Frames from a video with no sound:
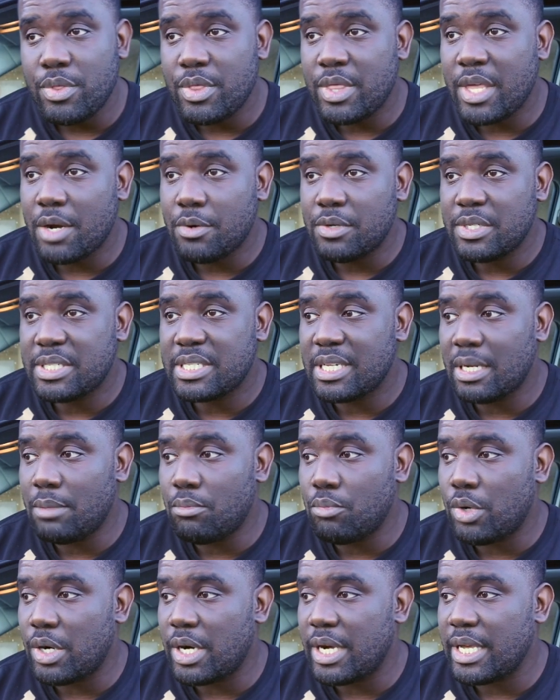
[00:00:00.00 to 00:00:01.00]
there was
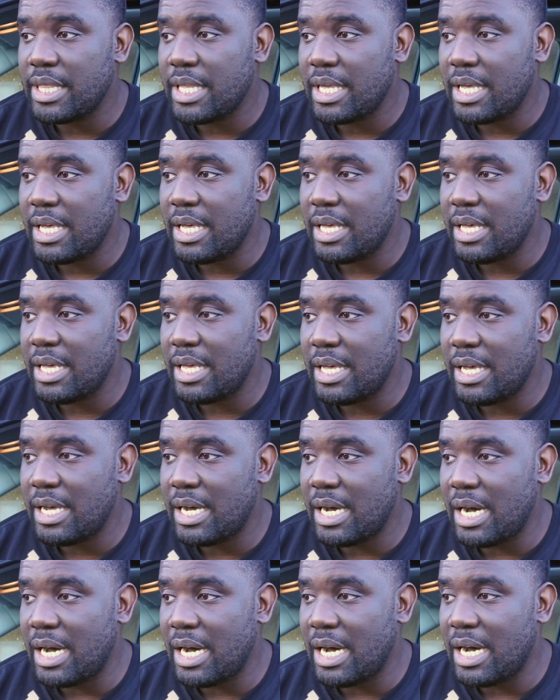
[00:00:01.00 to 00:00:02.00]
someone
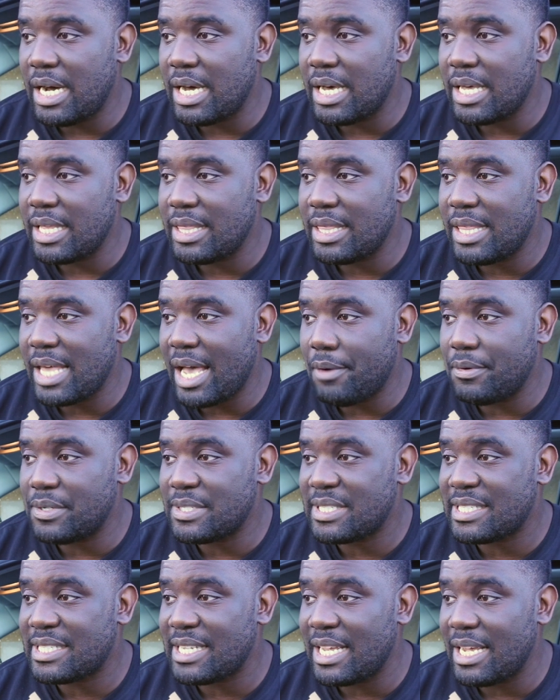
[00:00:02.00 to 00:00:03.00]
uh, that
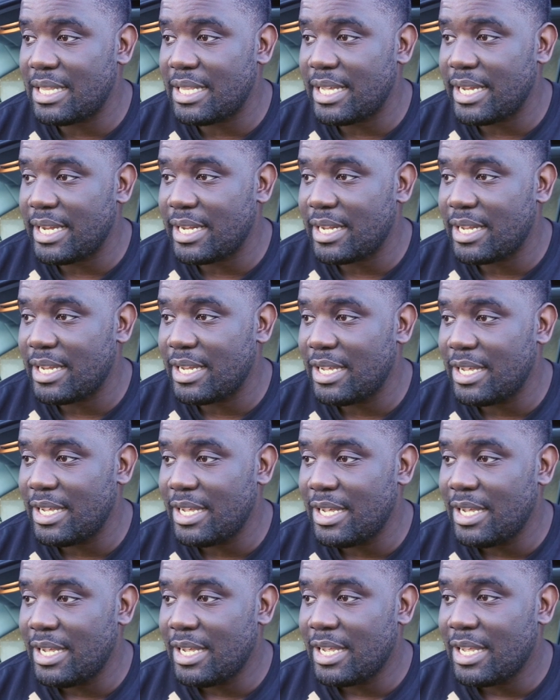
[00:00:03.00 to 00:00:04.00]
was selling
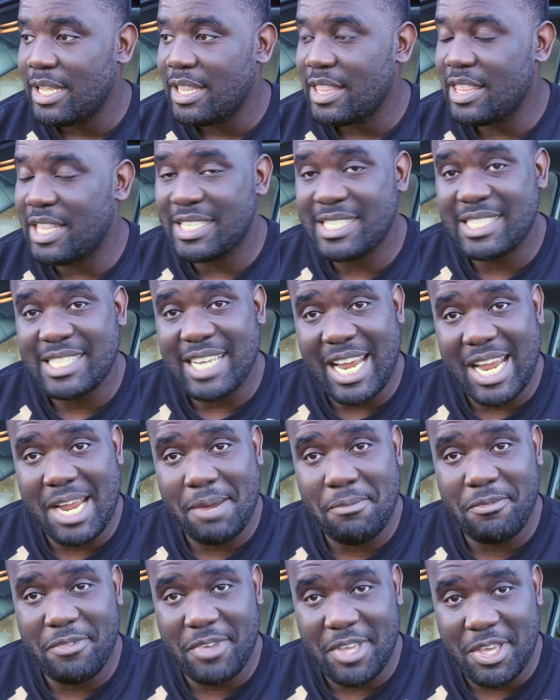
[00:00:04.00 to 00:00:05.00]
the
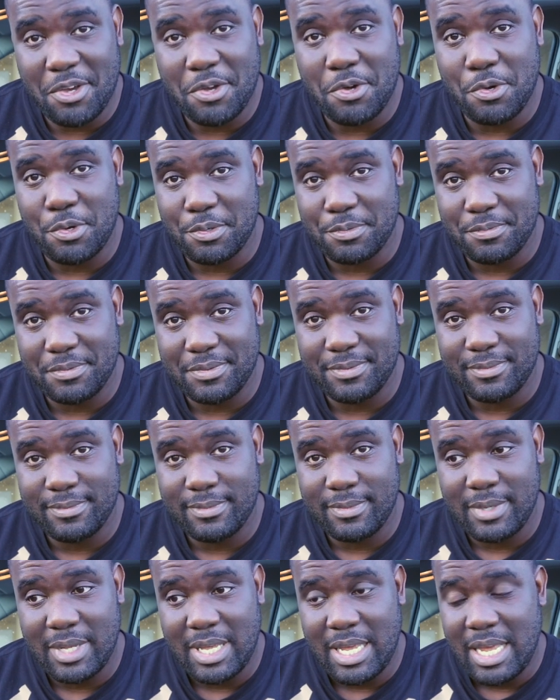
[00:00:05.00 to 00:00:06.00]
same vehicle,
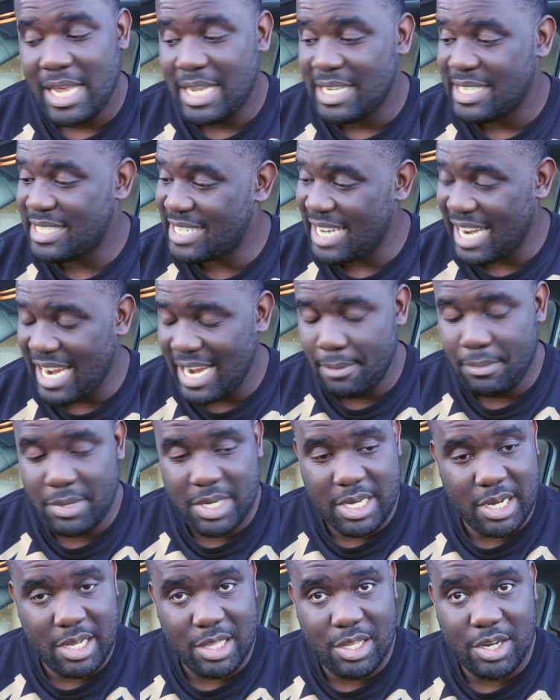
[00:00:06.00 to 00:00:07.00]
same
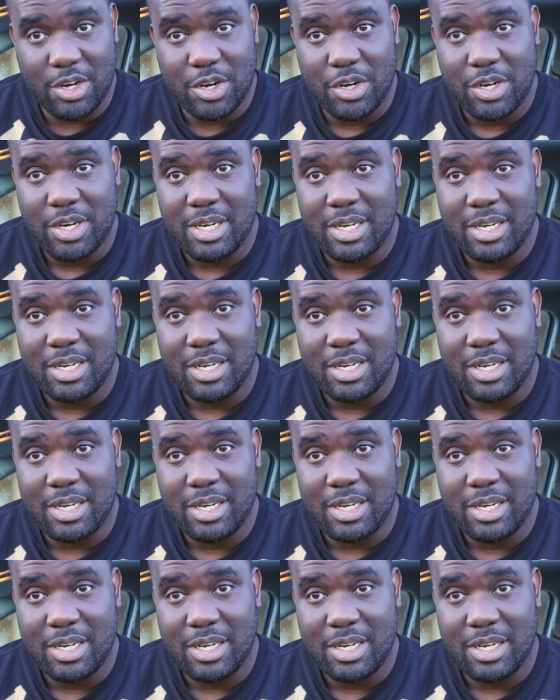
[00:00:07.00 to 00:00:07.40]
color,